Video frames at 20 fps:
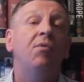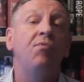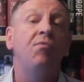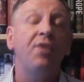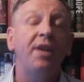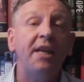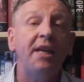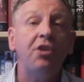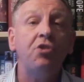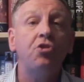
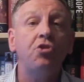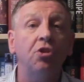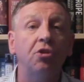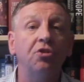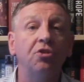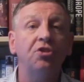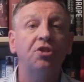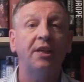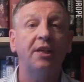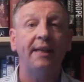read
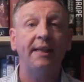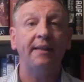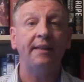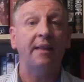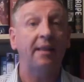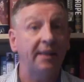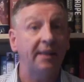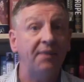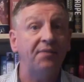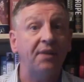John
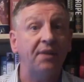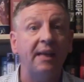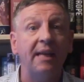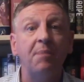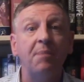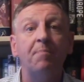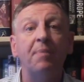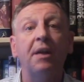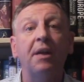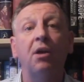Tyndall. I'll leave the
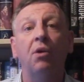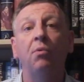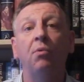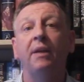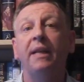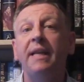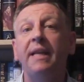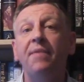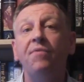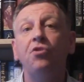link below.
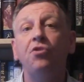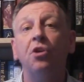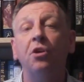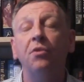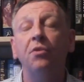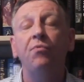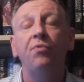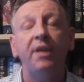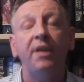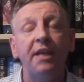Leave
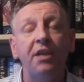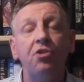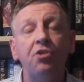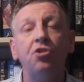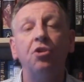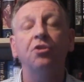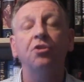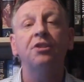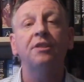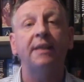John, read
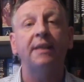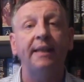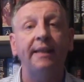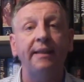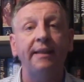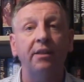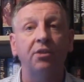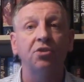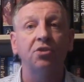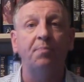John
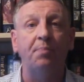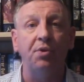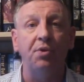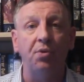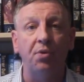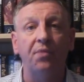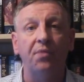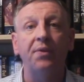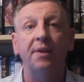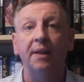Tyndall's
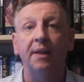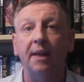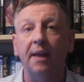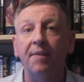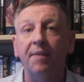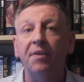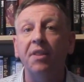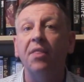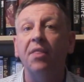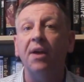book, The
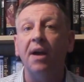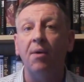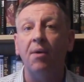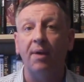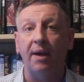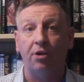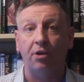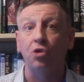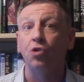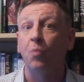11th
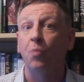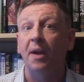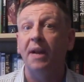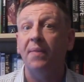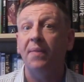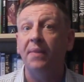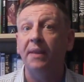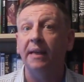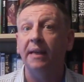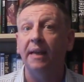Hour. Because we're
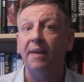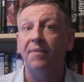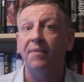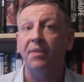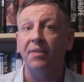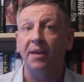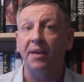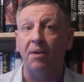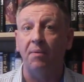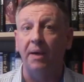in the
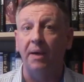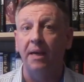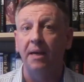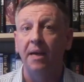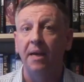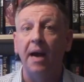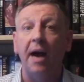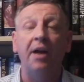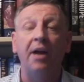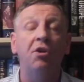11th hour.
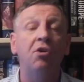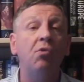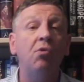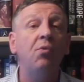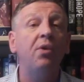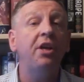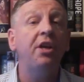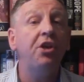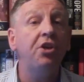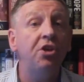And
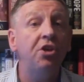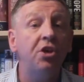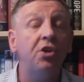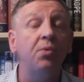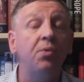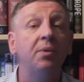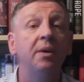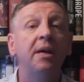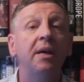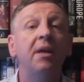only
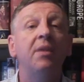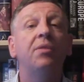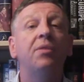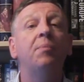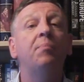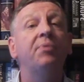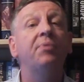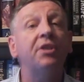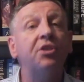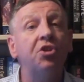you
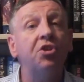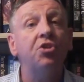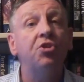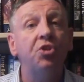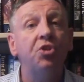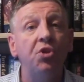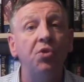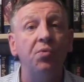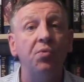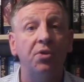the
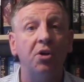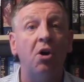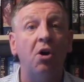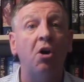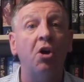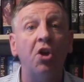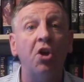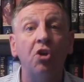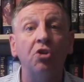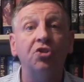British youth
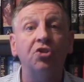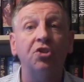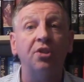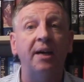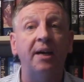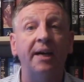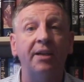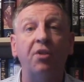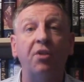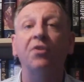on our
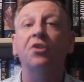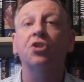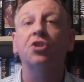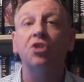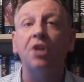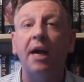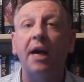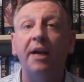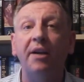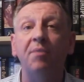side, on the
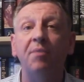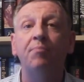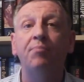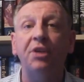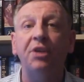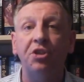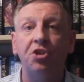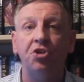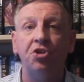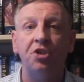side of
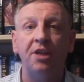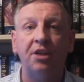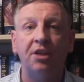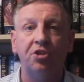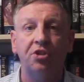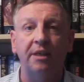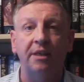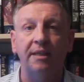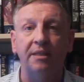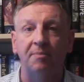British
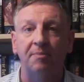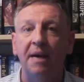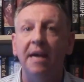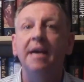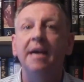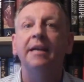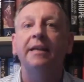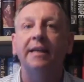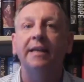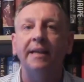nationalism,
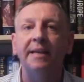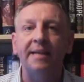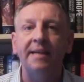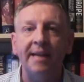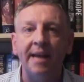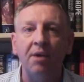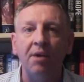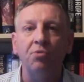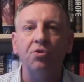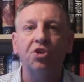can
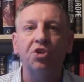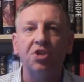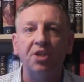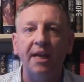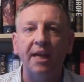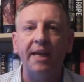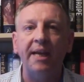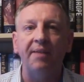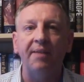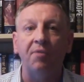now
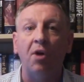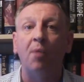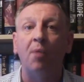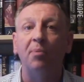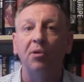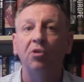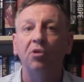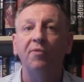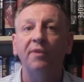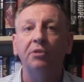save our
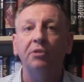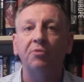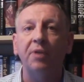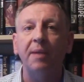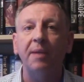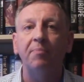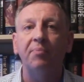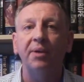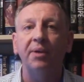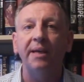beloved
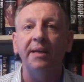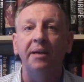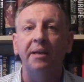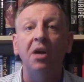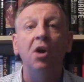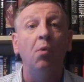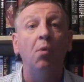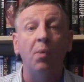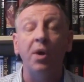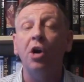Great Britain.
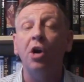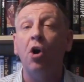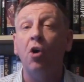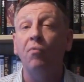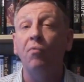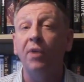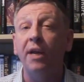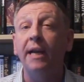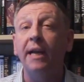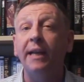We
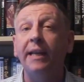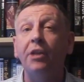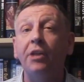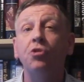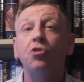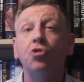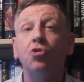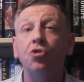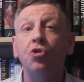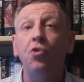are really,
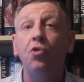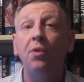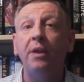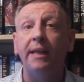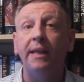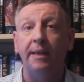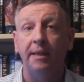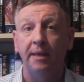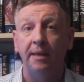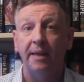
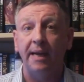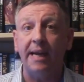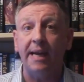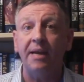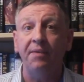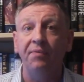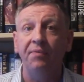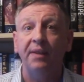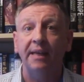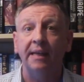truly
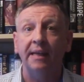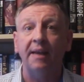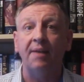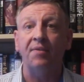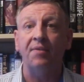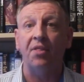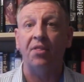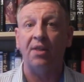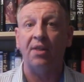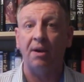in the
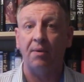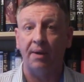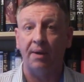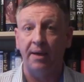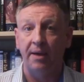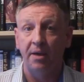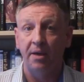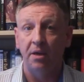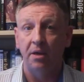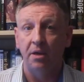11th
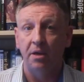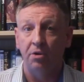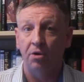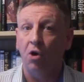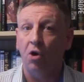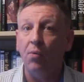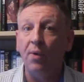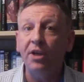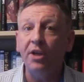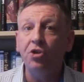hour.
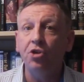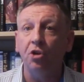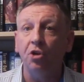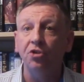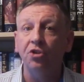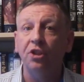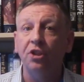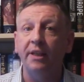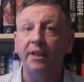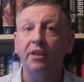Not when
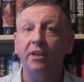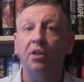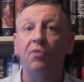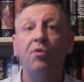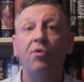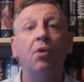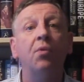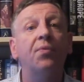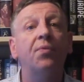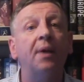John Tyndall
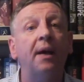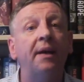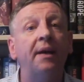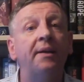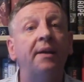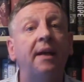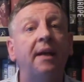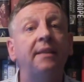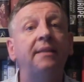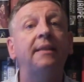wrote that
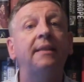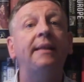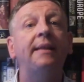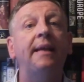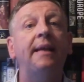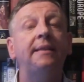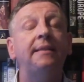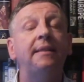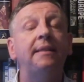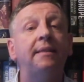in
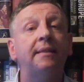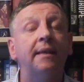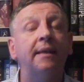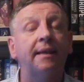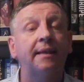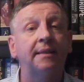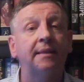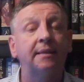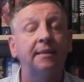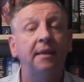
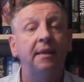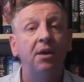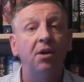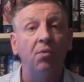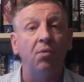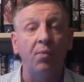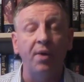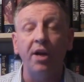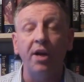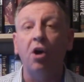1986.
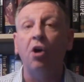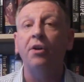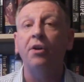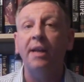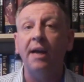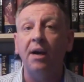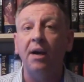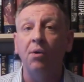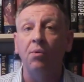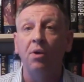We are
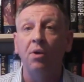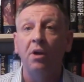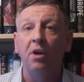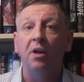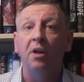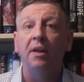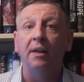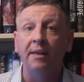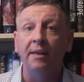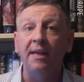now
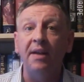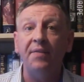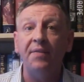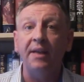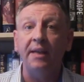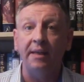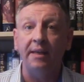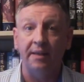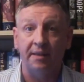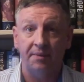
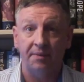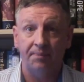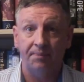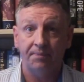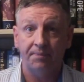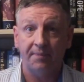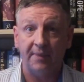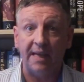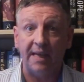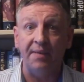living
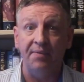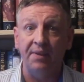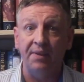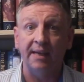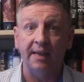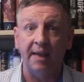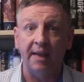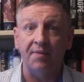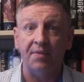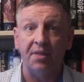in the
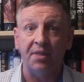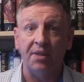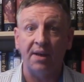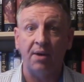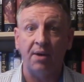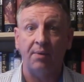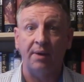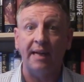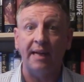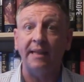11th
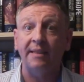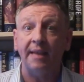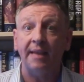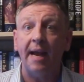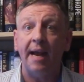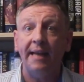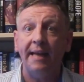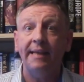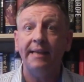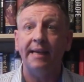hour. It's
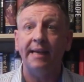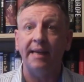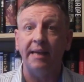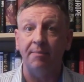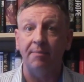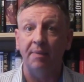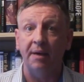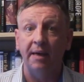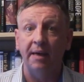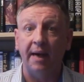
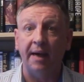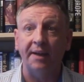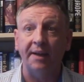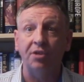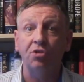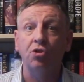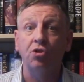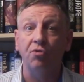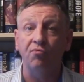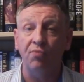endgame and
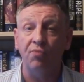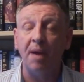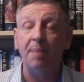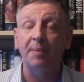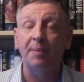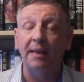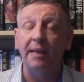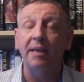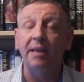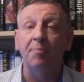it's
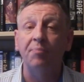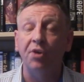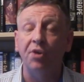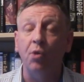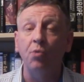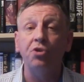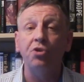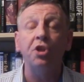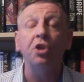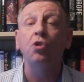rapidly
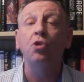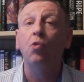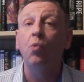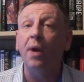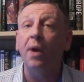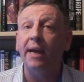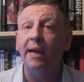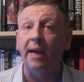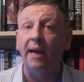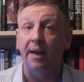approaching
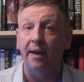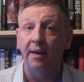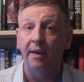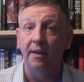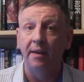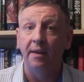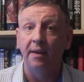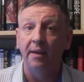quicker